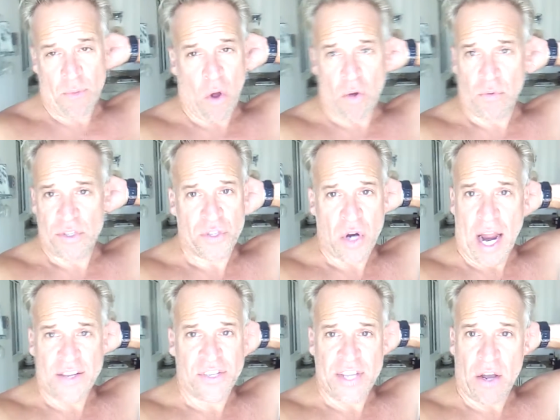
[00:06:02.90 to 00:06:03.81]
won't
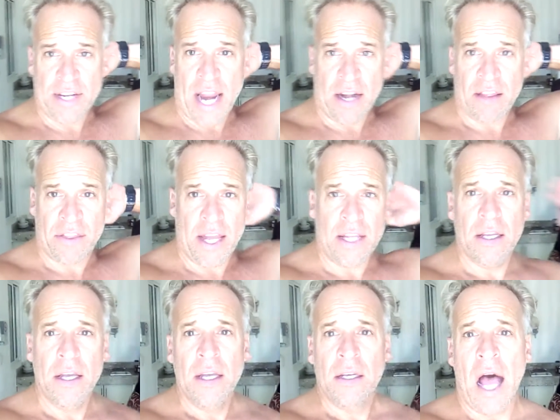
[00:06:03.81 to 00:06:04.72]
try and sell you
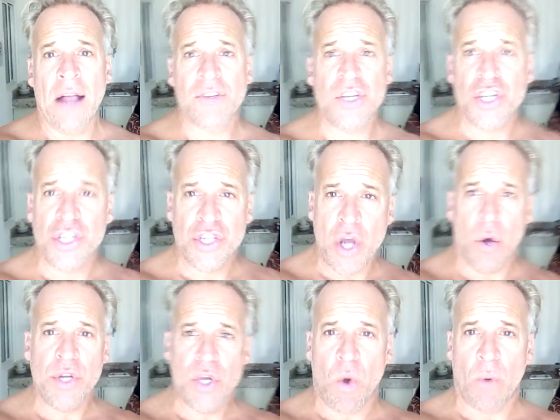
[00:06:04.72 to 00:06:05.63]
anything. I'll just
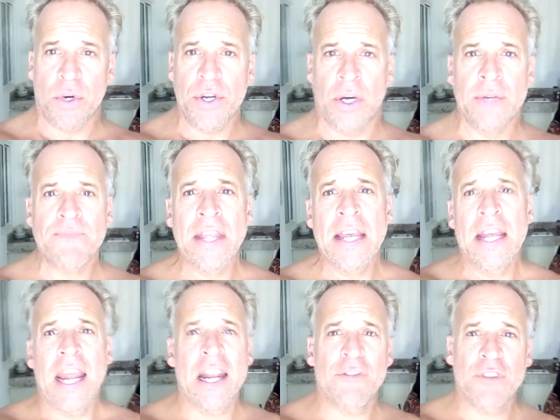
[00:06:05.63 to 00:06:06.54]
show you what we're doing. And